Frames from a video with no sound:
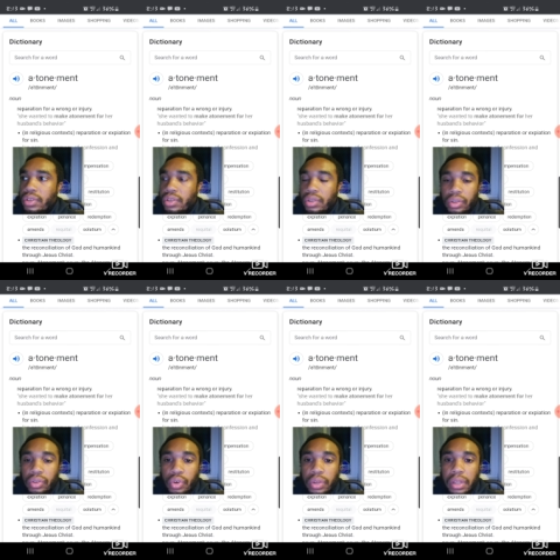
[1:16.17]
to
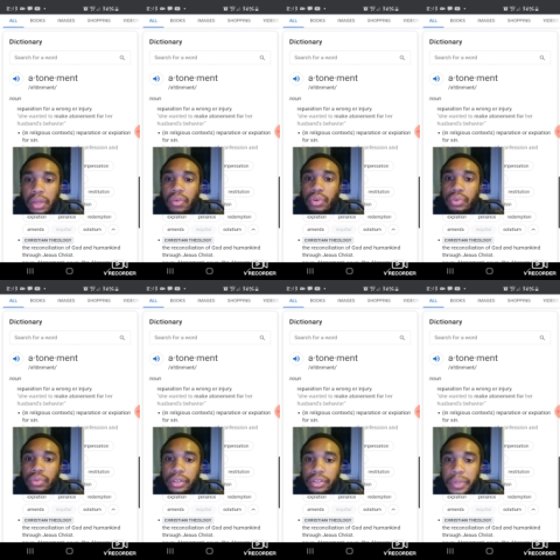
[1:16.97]
Lord willing grow
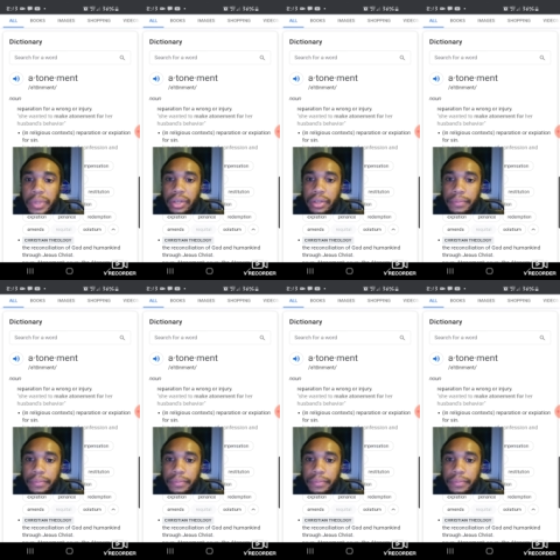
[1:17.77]
in the spirit.